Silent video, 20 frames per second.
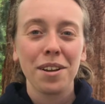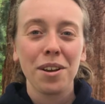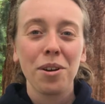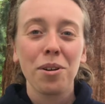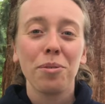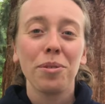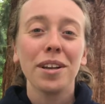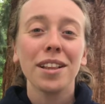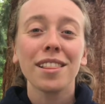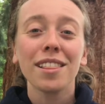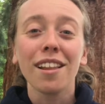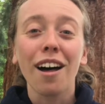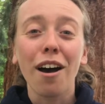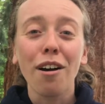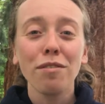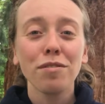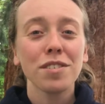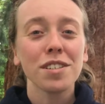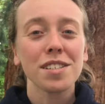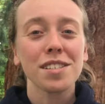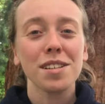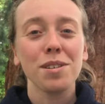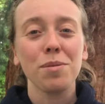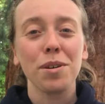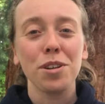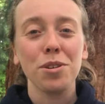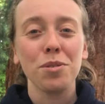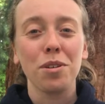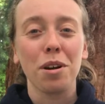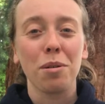We'd love to see what
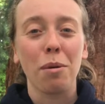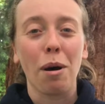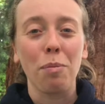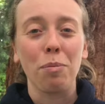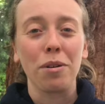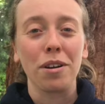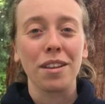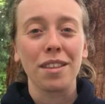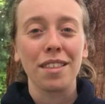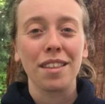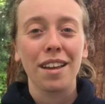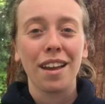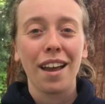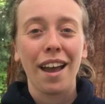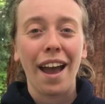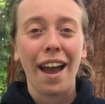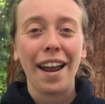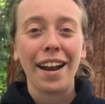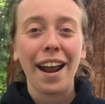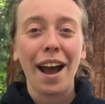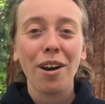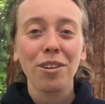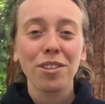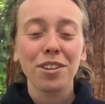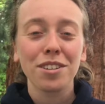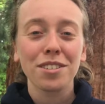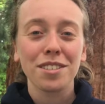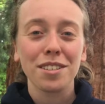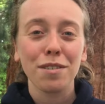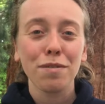you come up with, and how they're
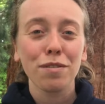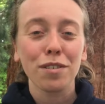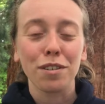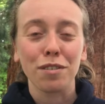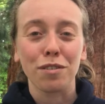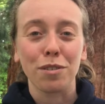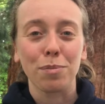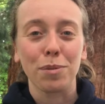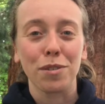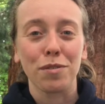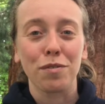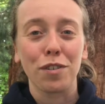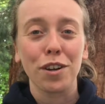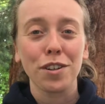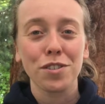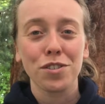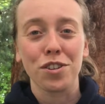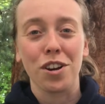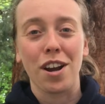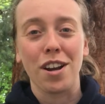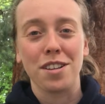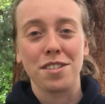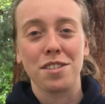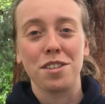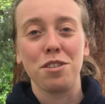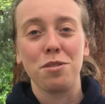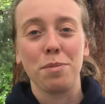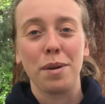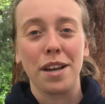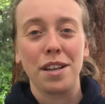different from the first drawings that
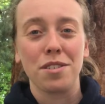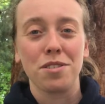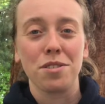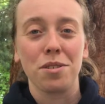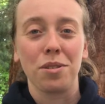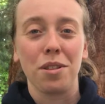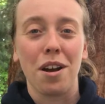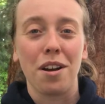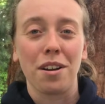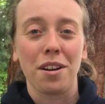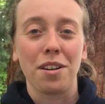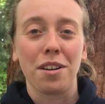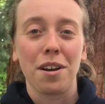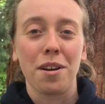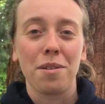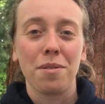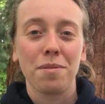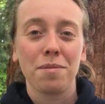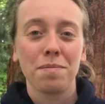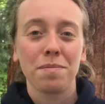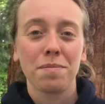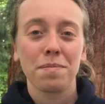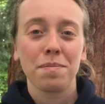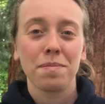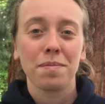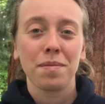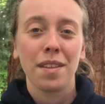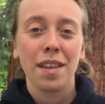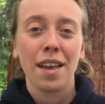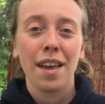you made so long ago.
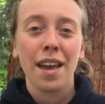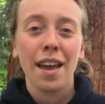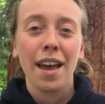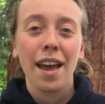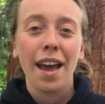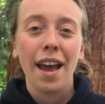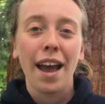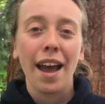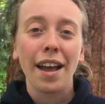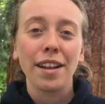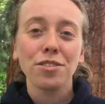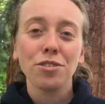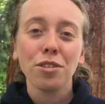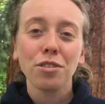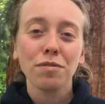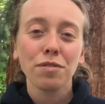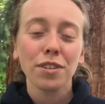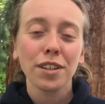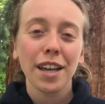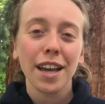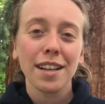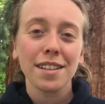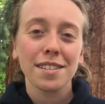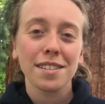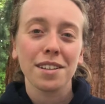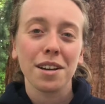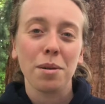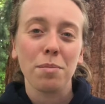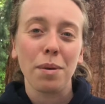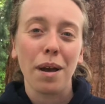And don't forget to
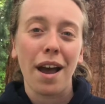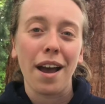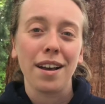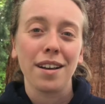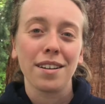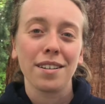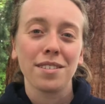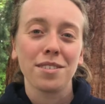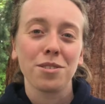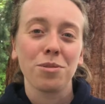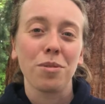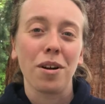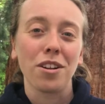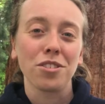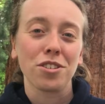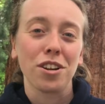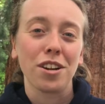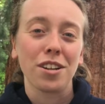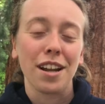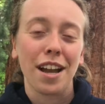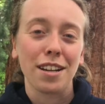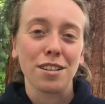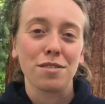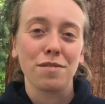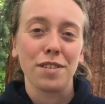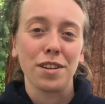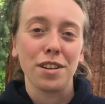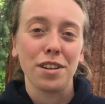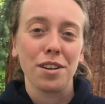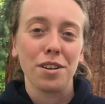come back to watch our next
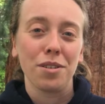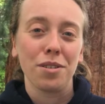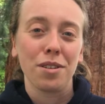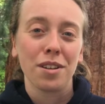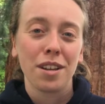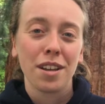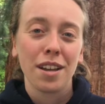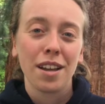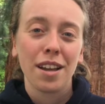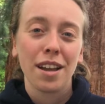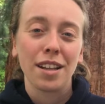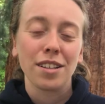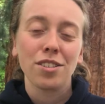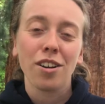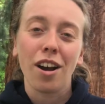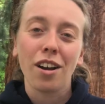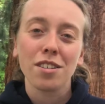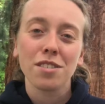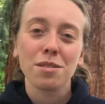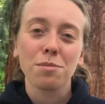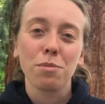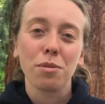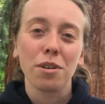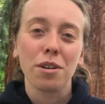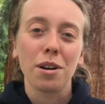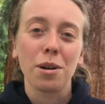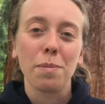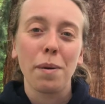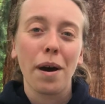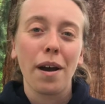video and talk some more
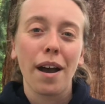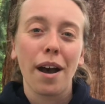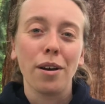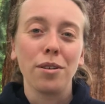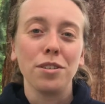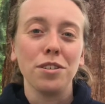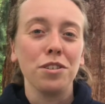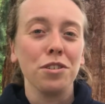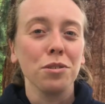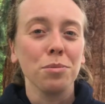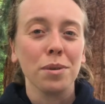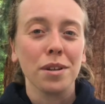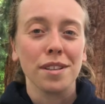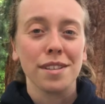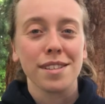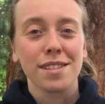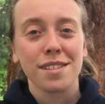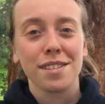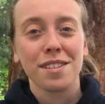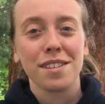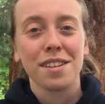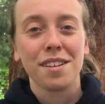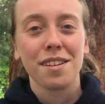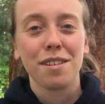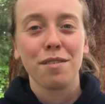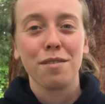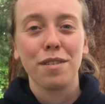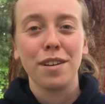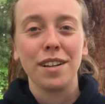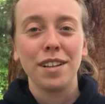about how humans
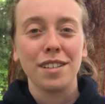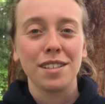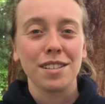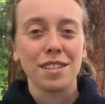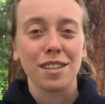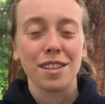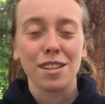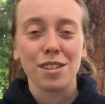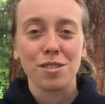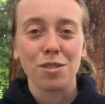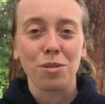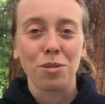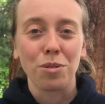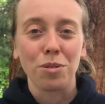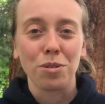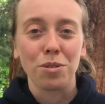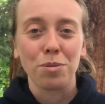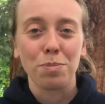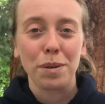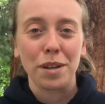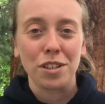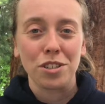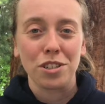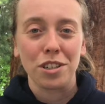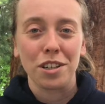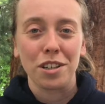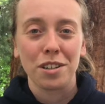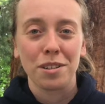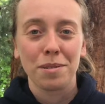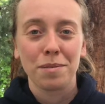fit into this whole
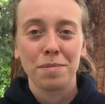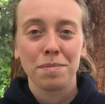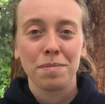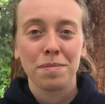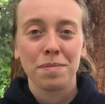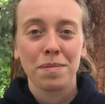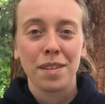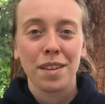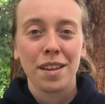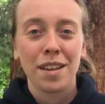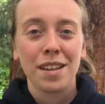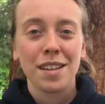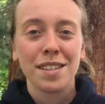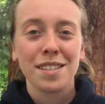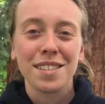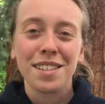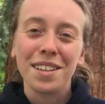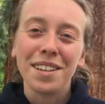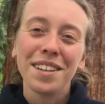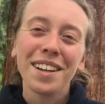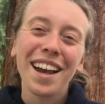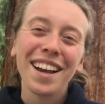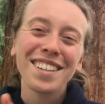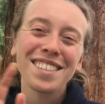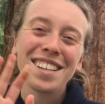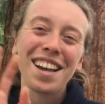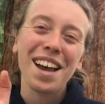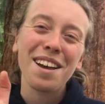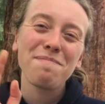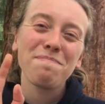picture. See you next
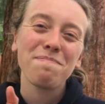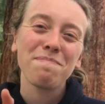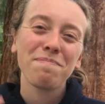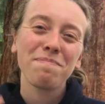time!